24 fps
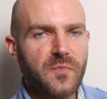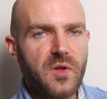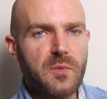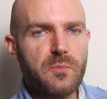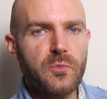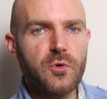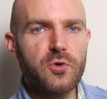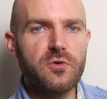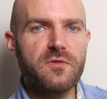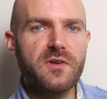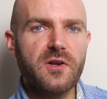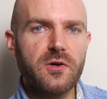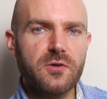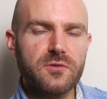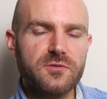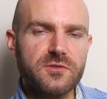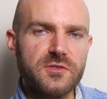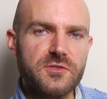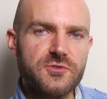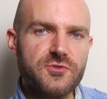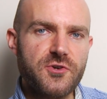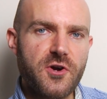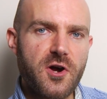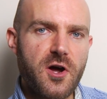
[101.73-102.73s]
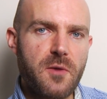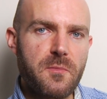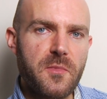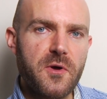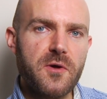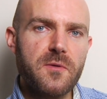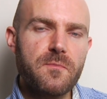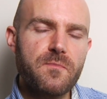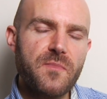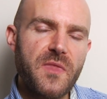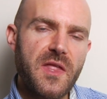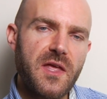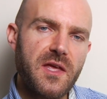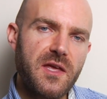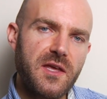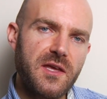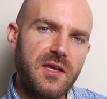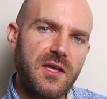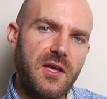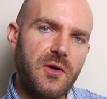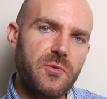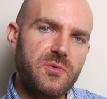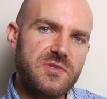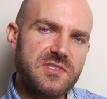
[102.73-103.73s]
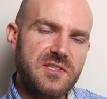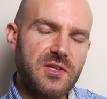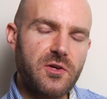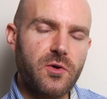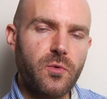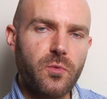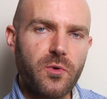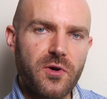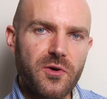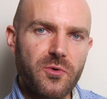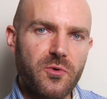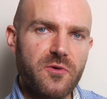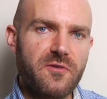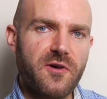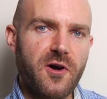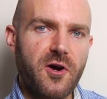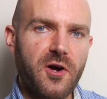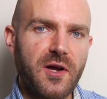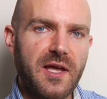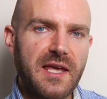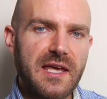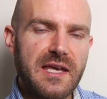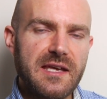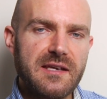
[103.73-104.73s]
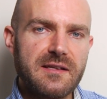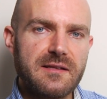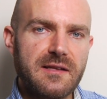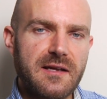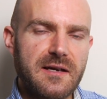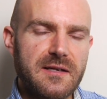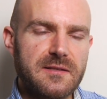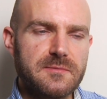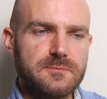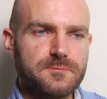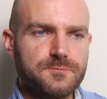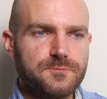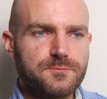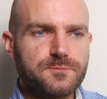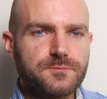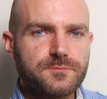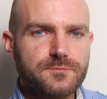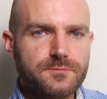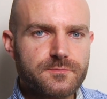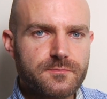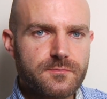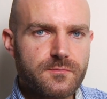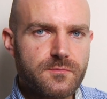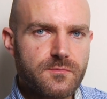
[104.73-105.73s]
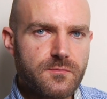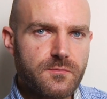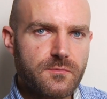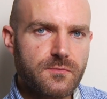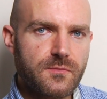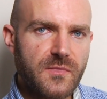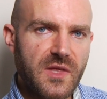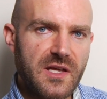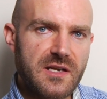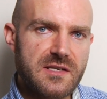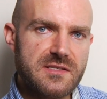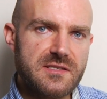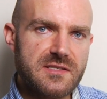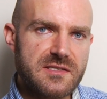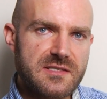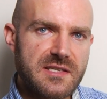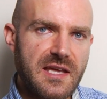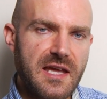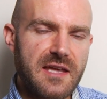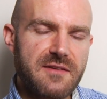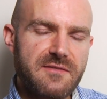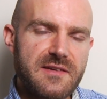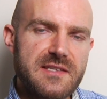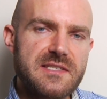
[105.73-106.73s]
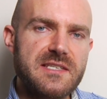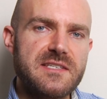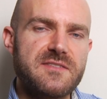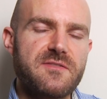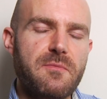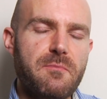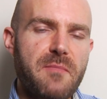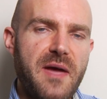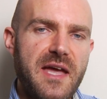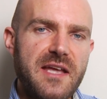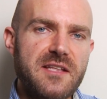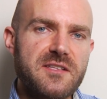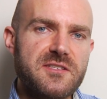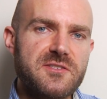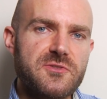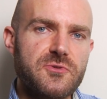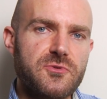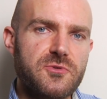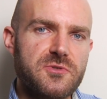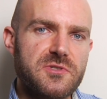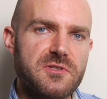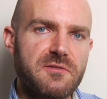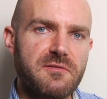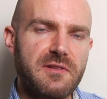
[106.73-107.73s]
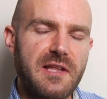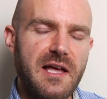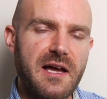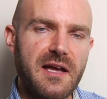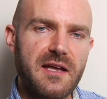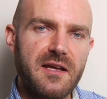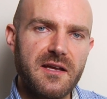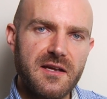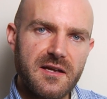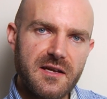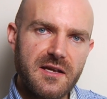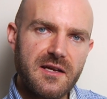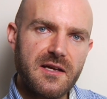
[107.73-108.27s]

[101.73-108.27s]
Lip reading: Moving on to drama, we still work with our key light, and as I say, this is the main source of light.